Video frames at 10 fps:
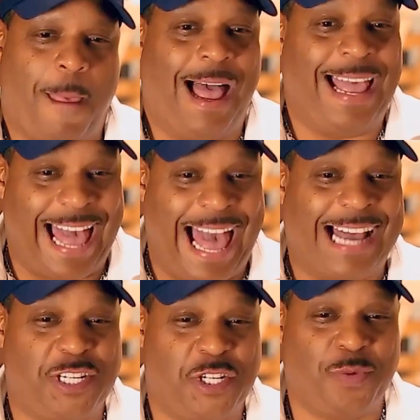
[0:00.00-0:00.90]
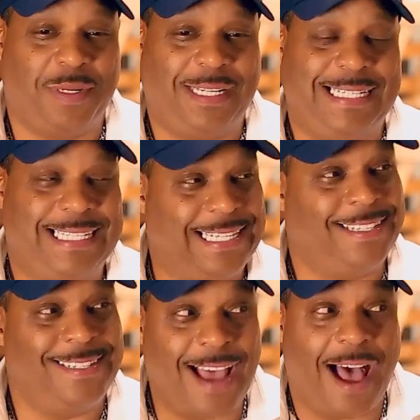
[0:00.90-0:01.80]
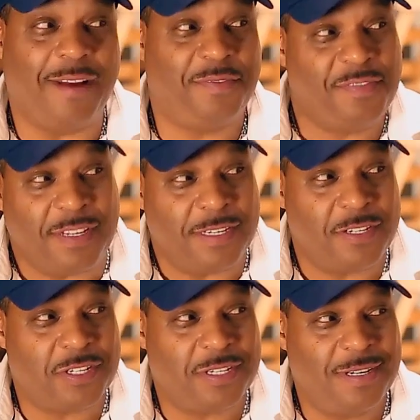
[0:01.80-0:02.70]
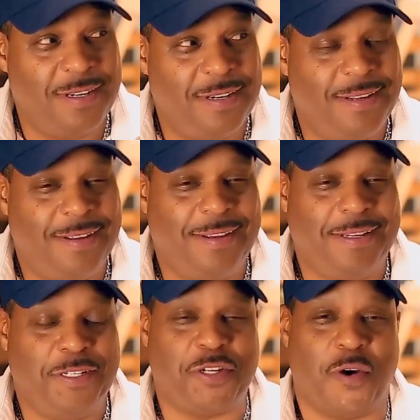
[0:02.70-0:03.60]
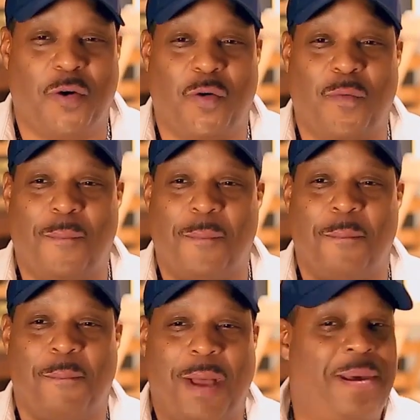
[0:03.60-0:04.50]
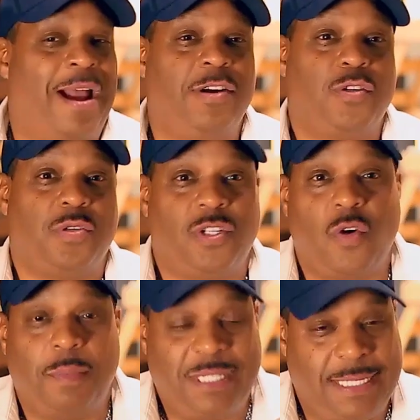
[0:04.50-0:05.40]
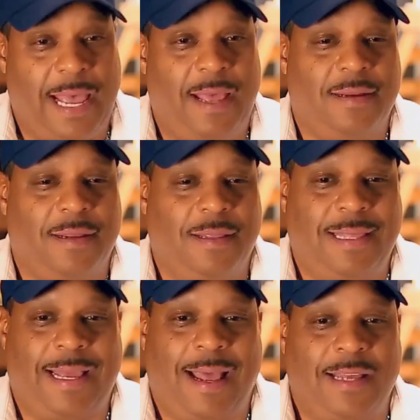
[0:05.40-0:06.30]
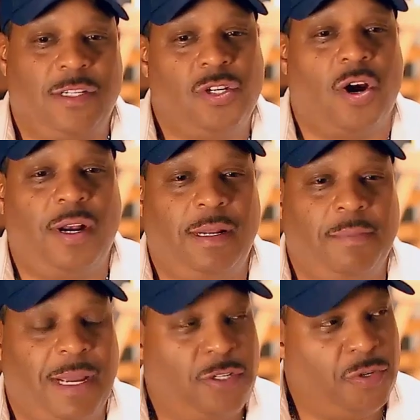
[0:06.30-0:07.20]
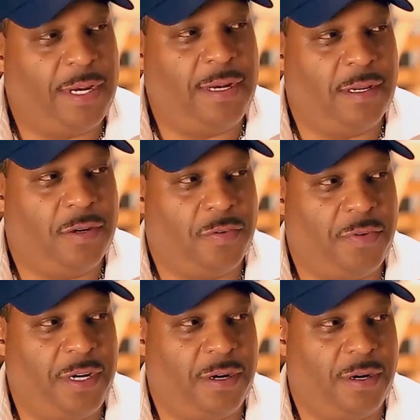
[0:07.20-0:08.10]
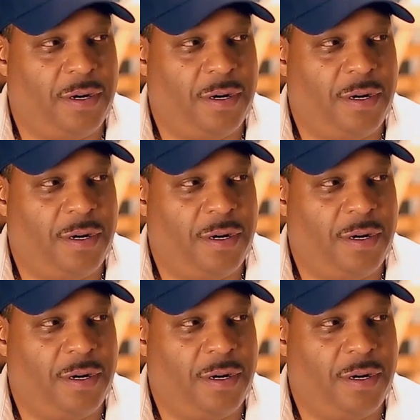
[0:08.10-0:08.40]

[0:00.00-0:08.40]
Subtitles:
I actually did not finish. So my parents were so upset that I started my trading career